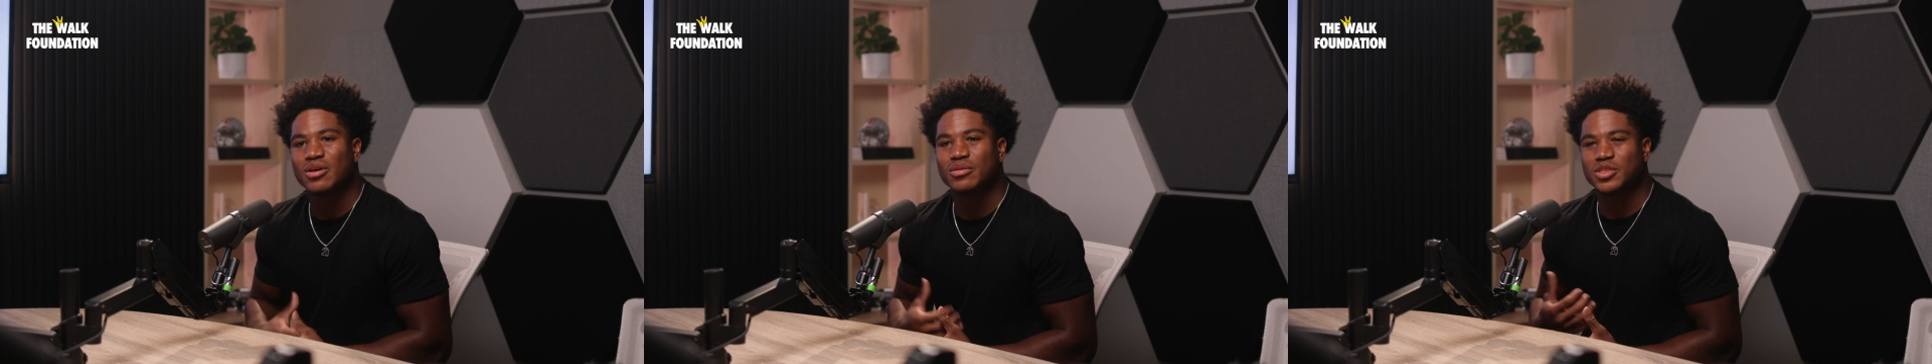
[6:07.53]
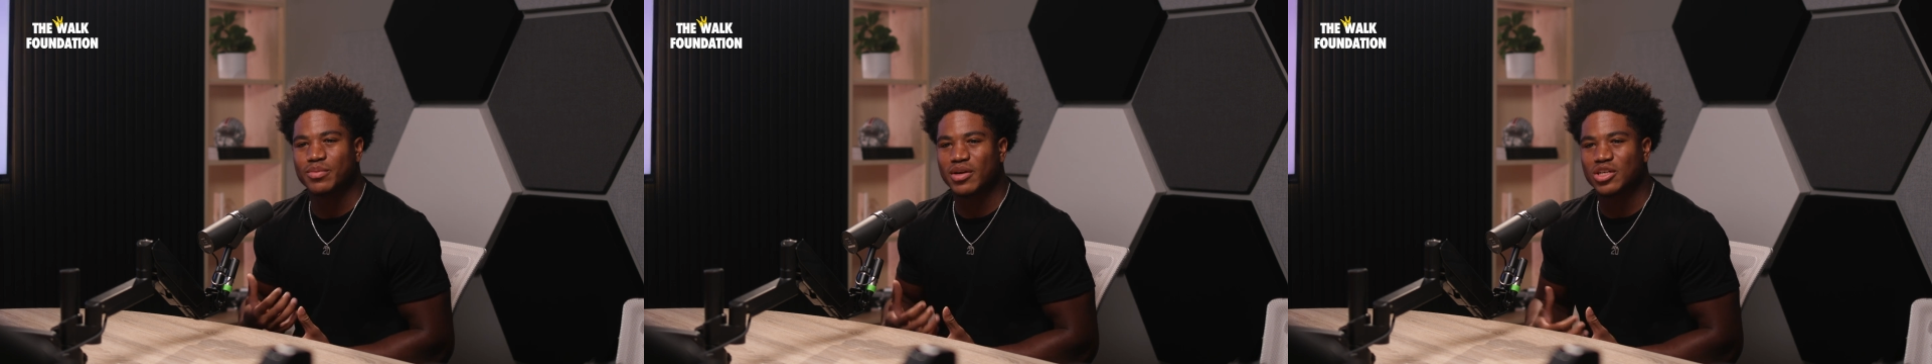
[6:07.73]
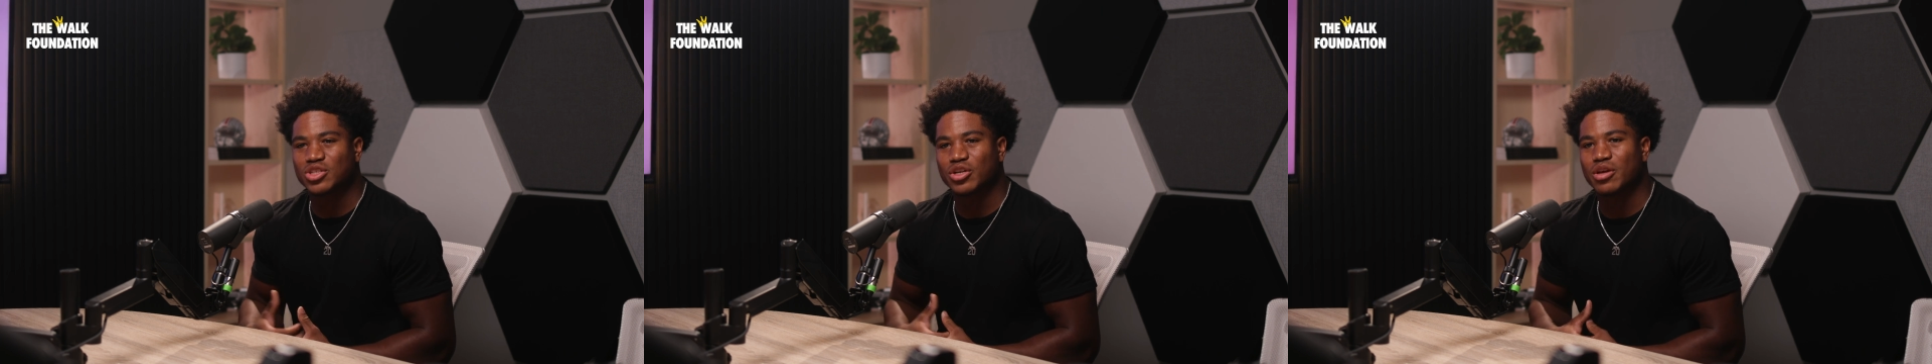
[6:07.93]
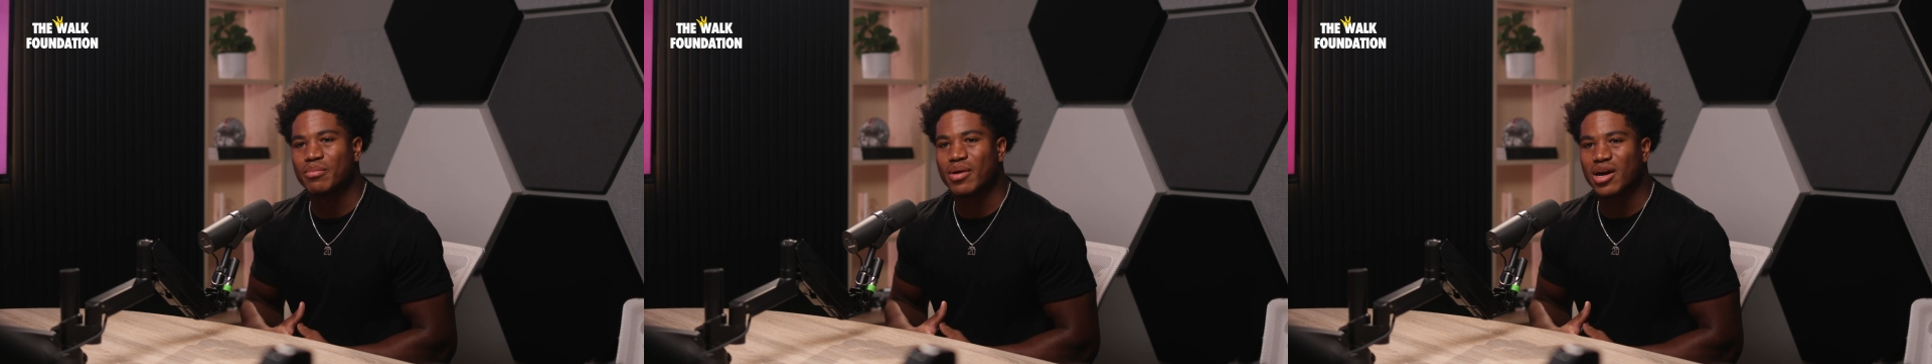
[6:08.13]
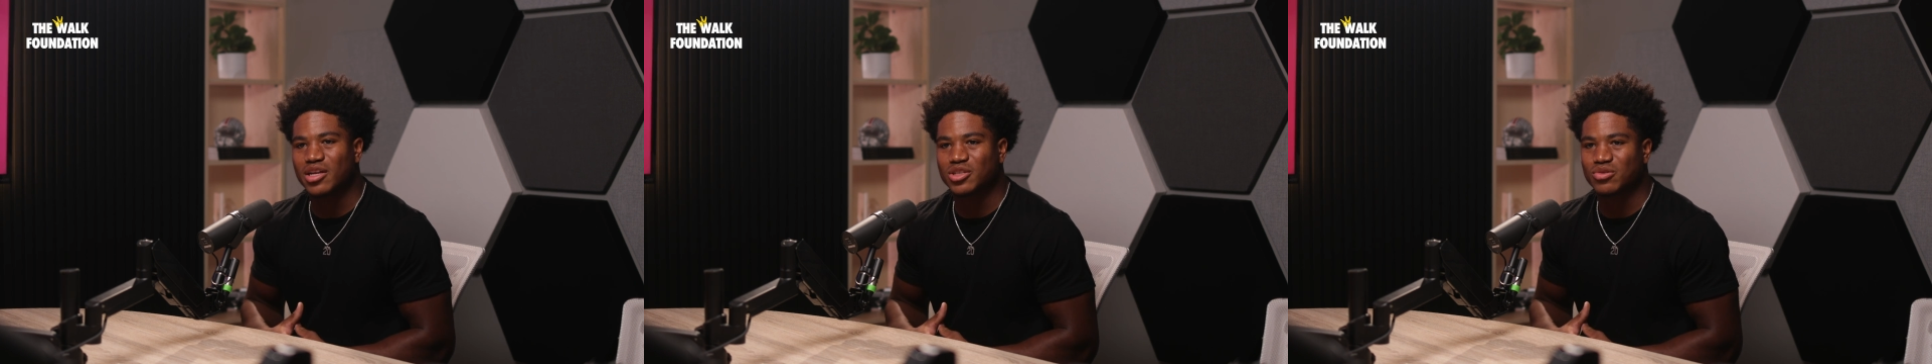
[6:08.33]
just making sure your
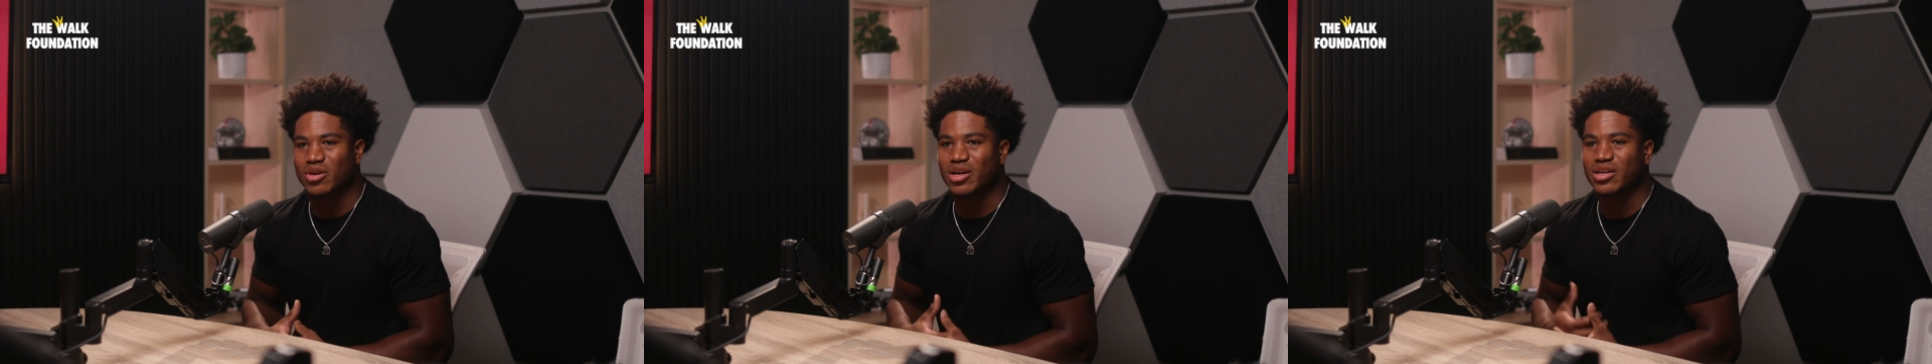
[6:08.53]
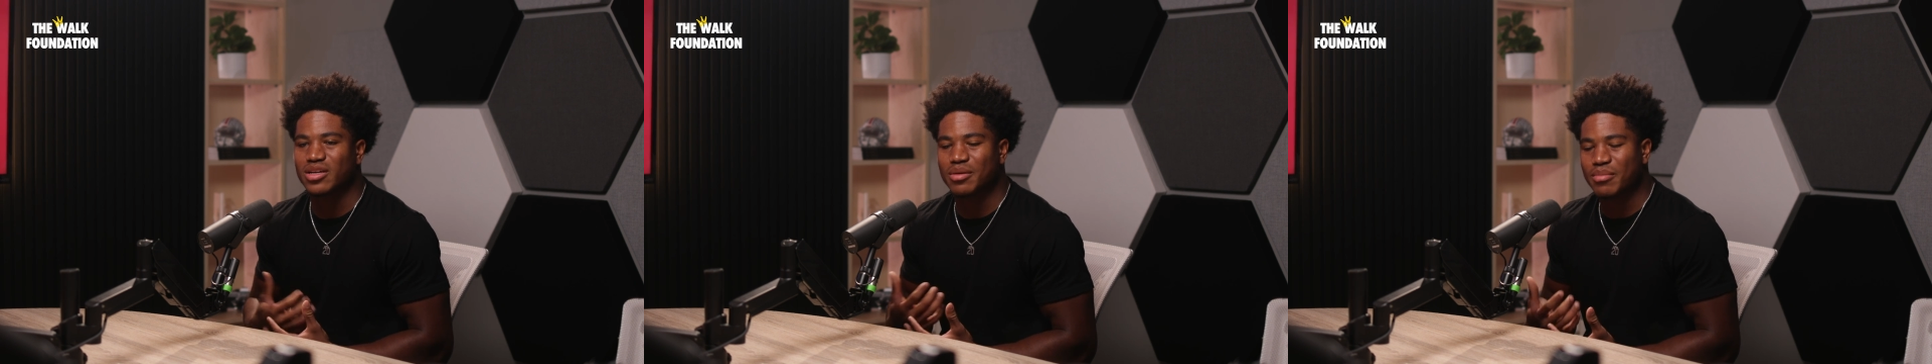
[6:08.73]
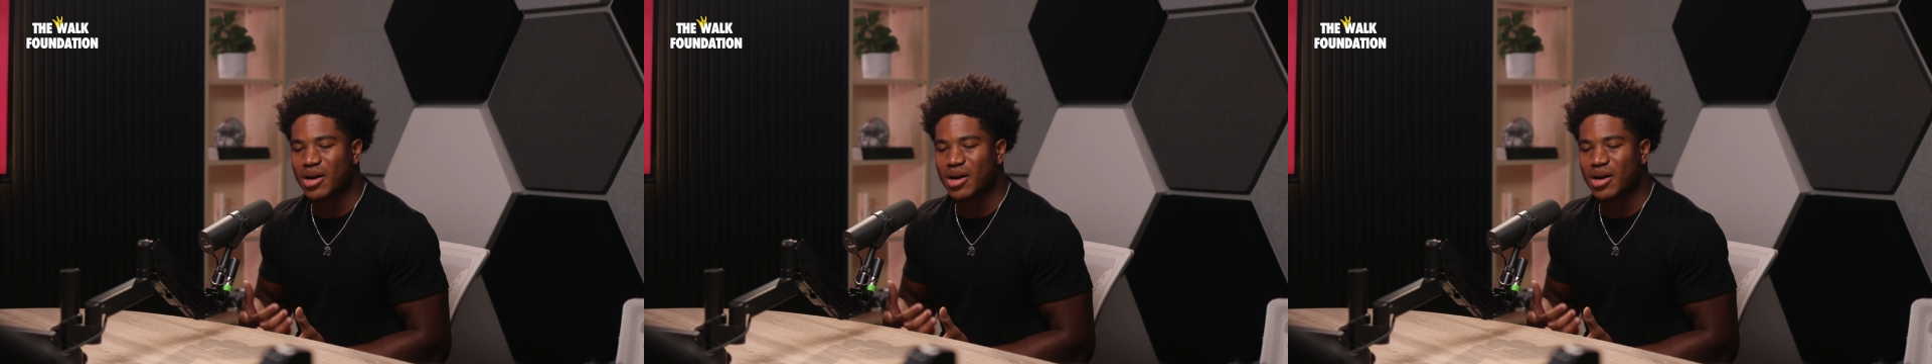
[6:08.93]
body's right, your